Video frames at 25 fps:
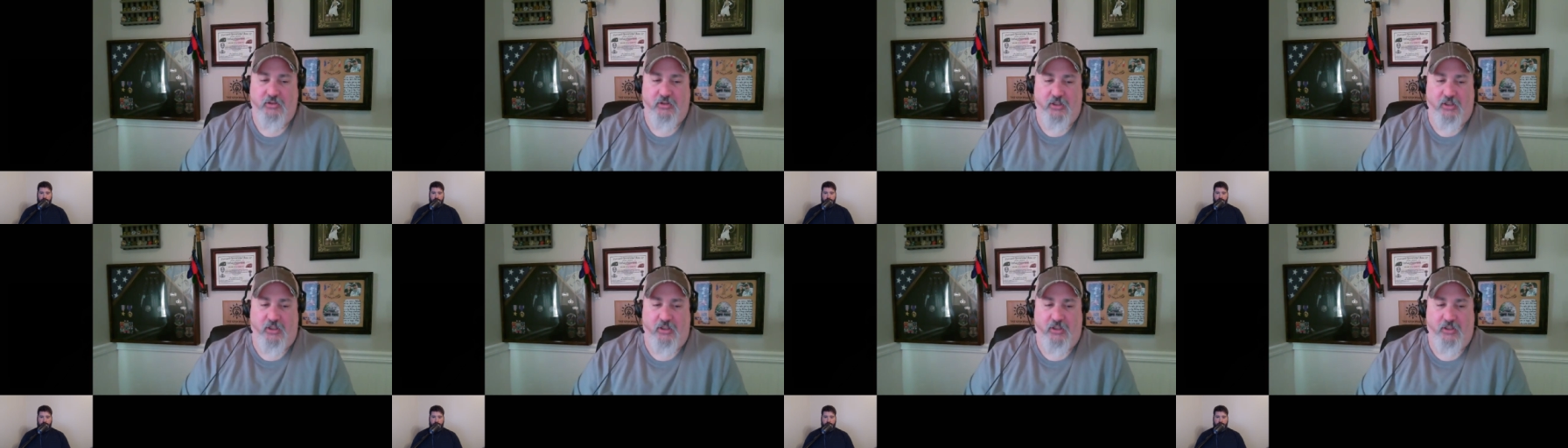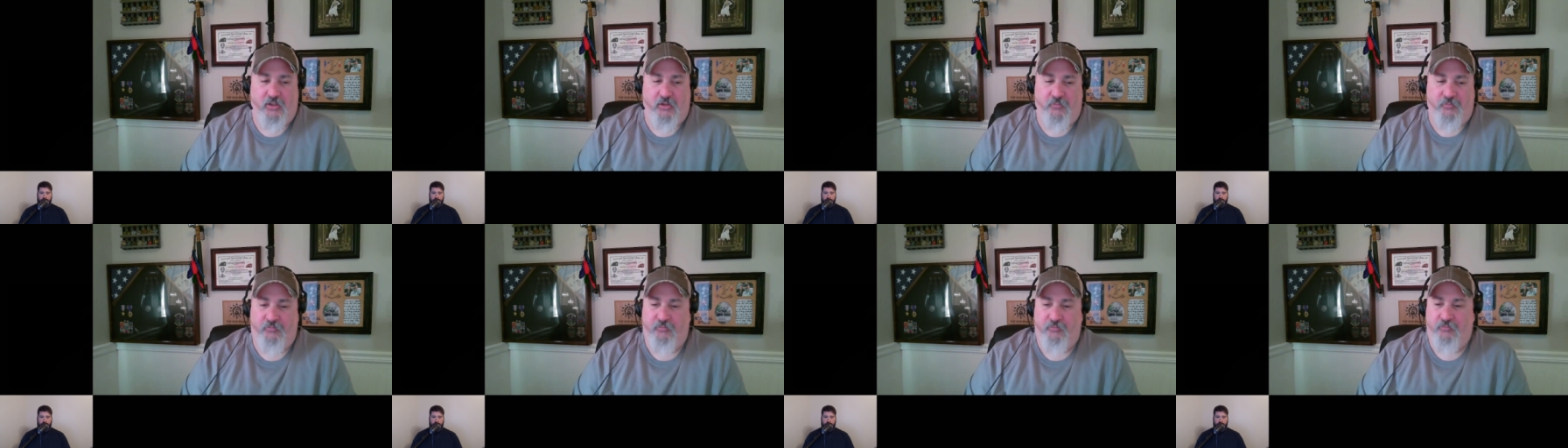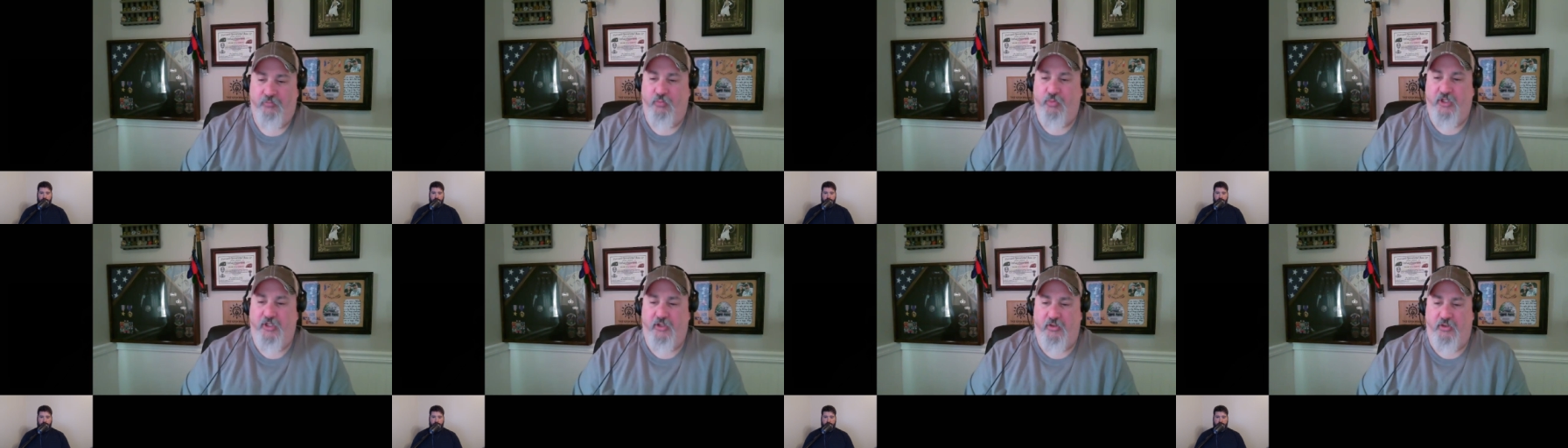um,
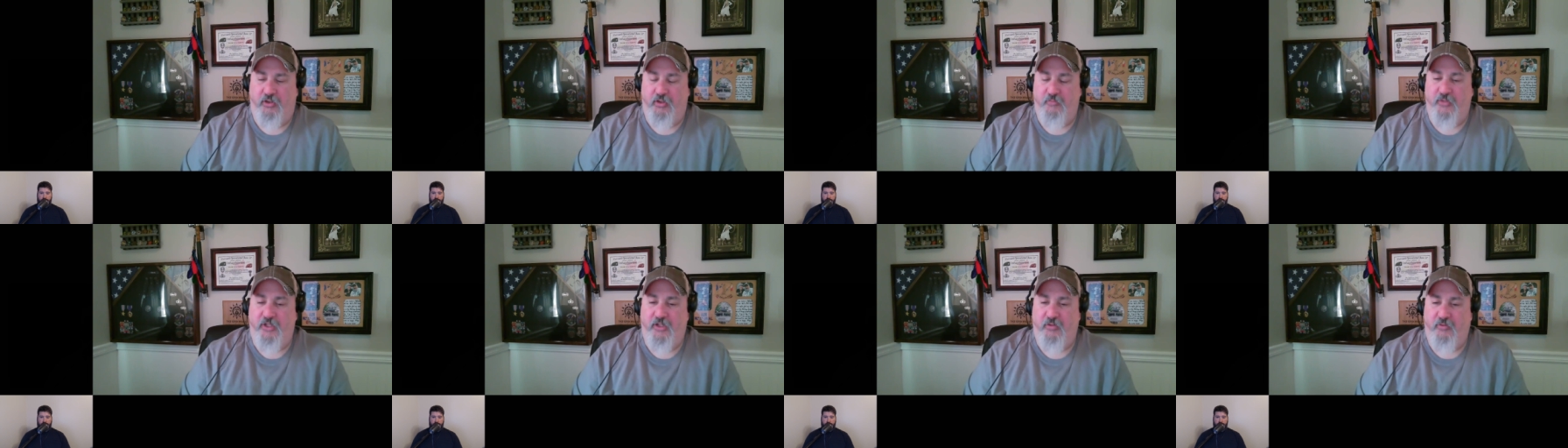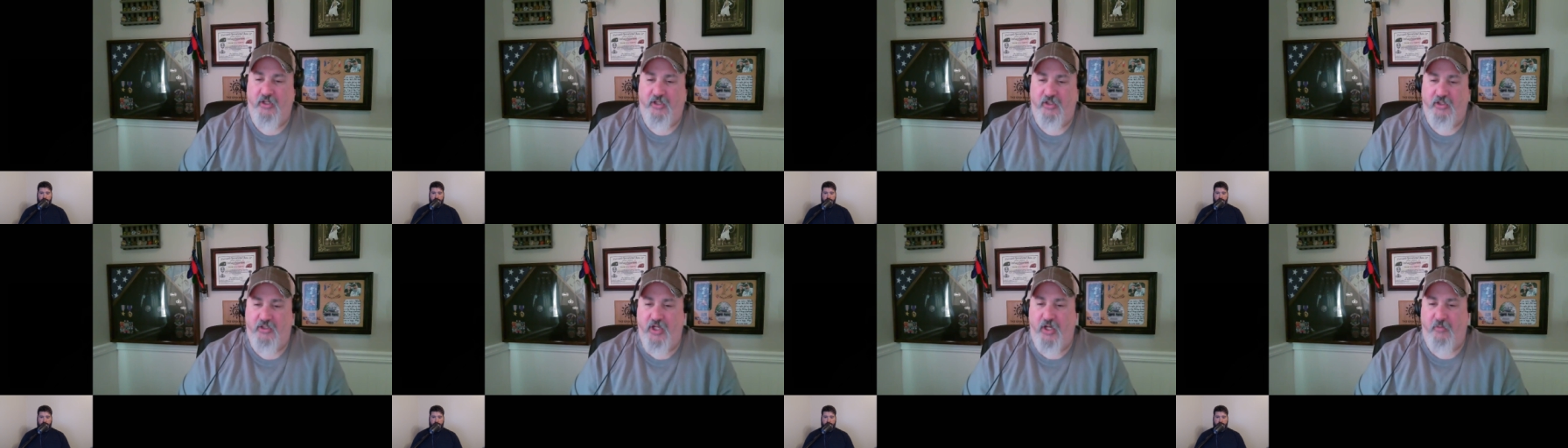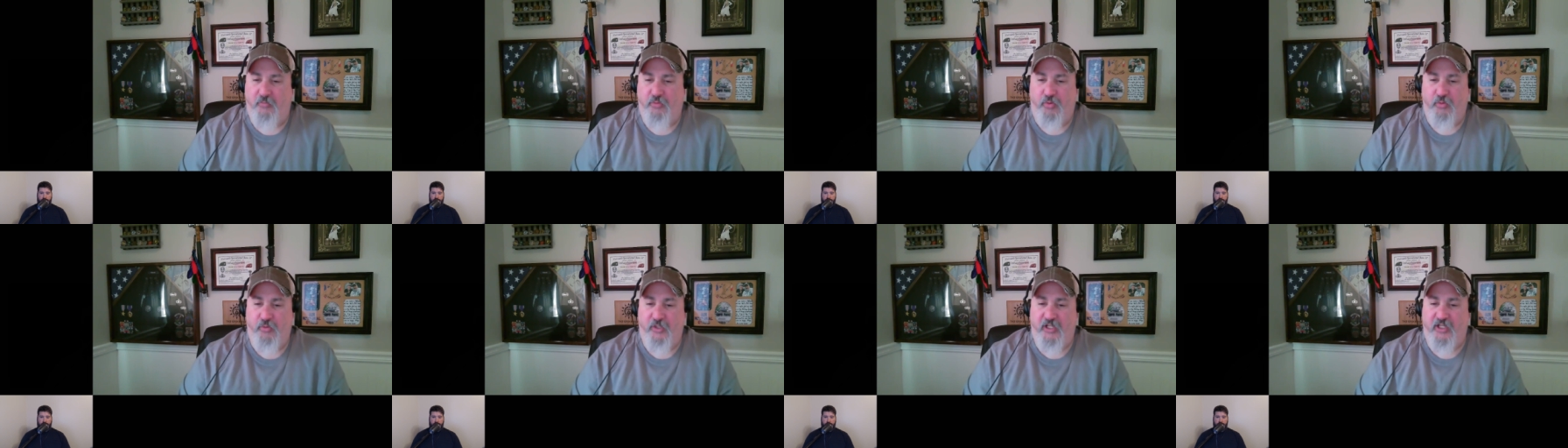we had only been around a
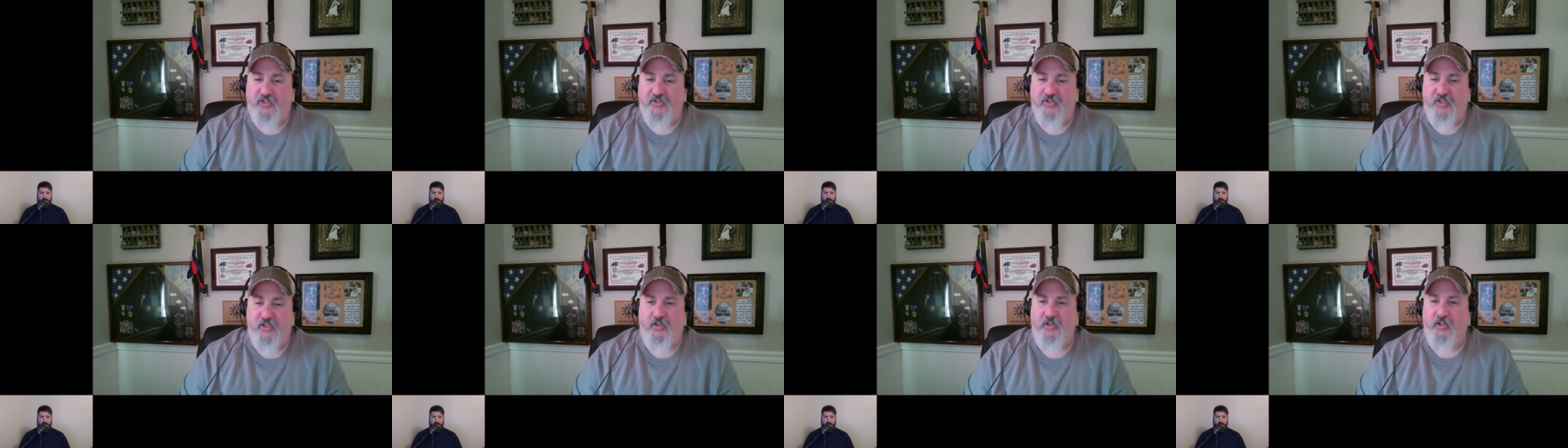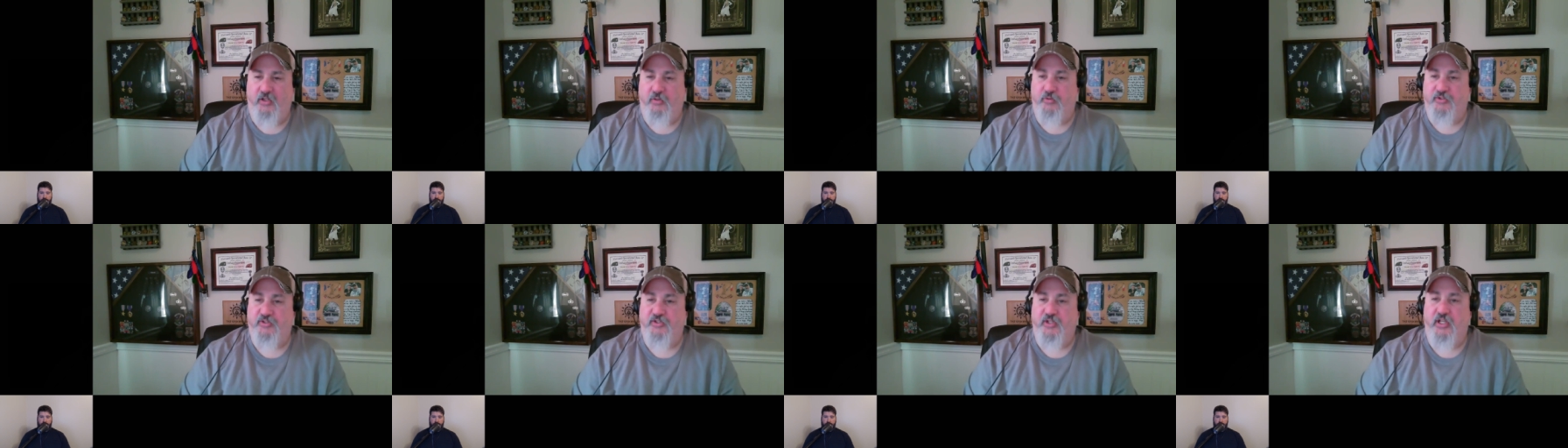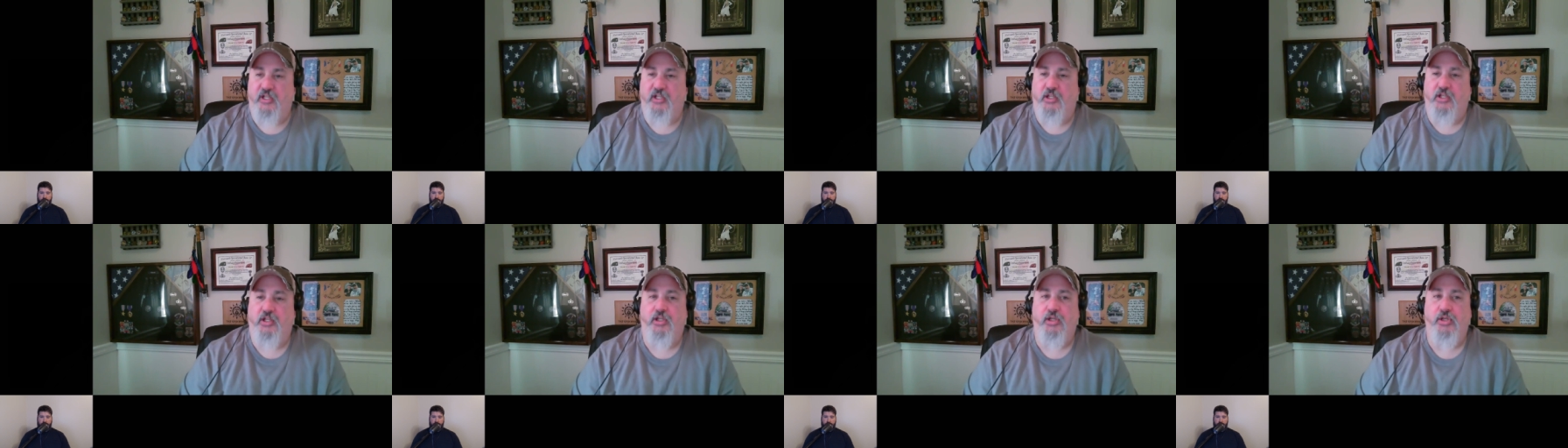couple weeks, and there was a
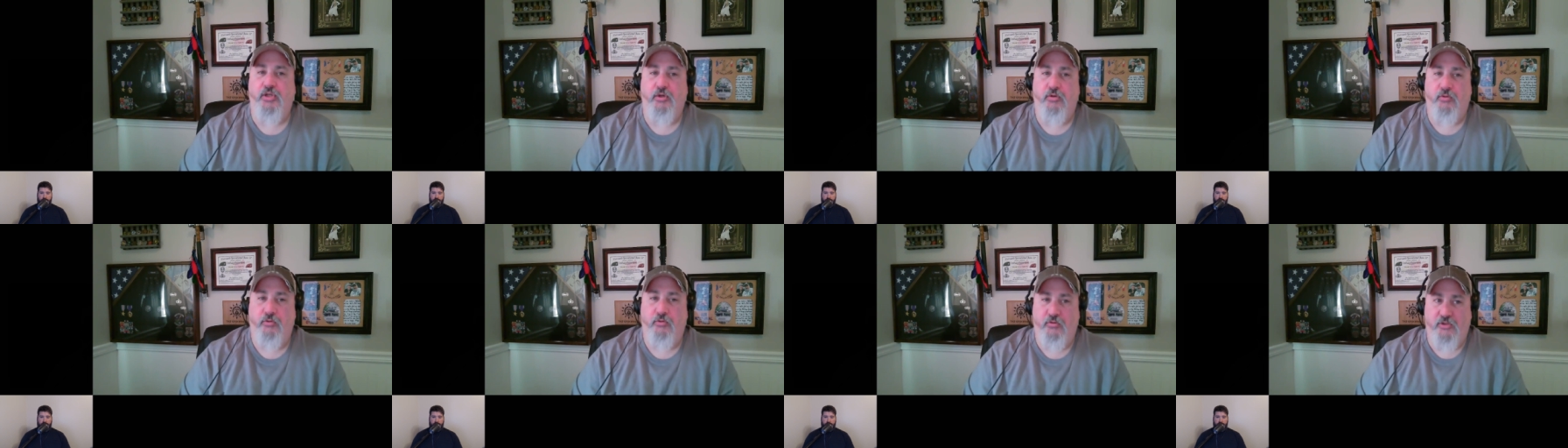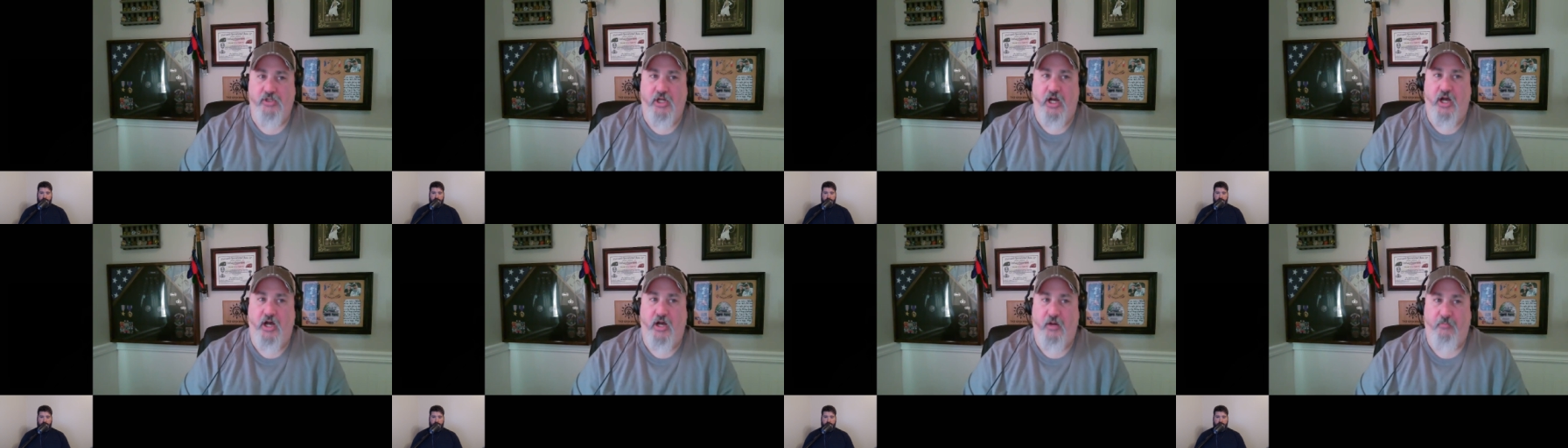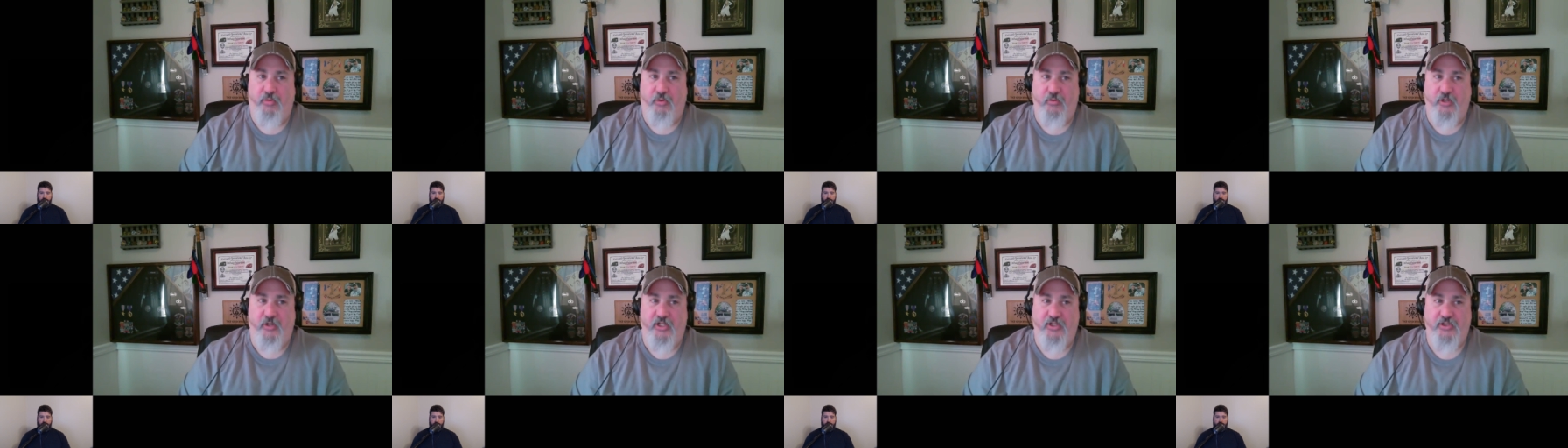huge
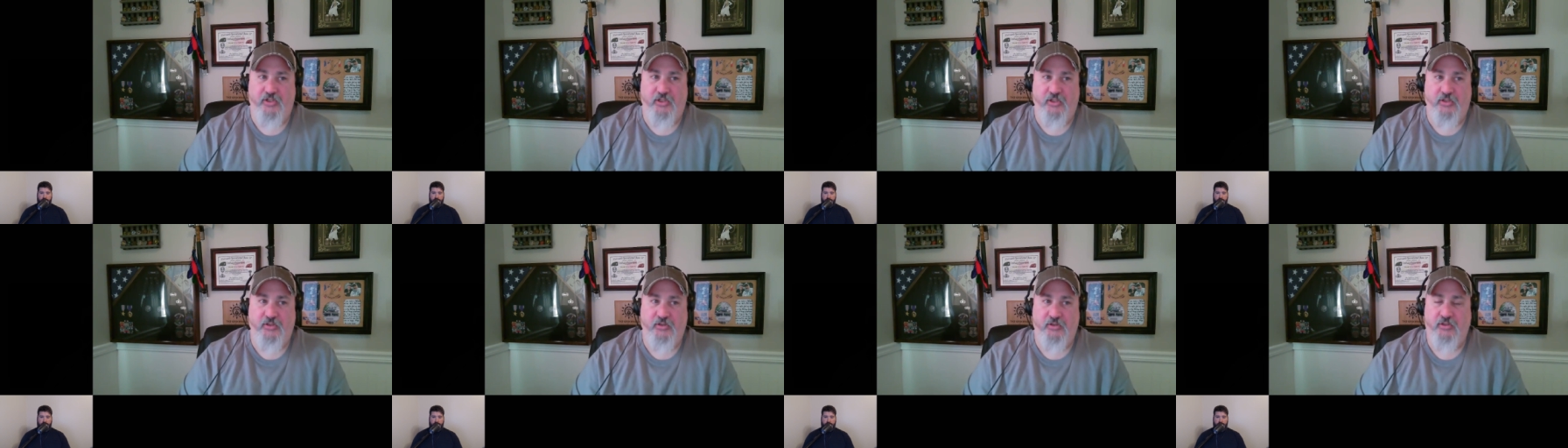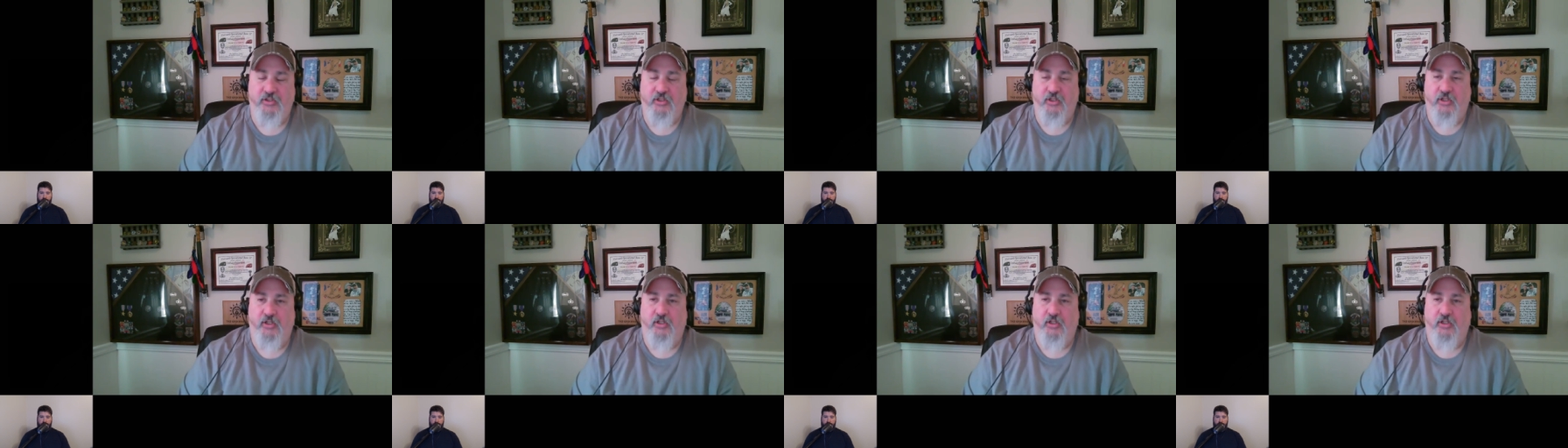operation.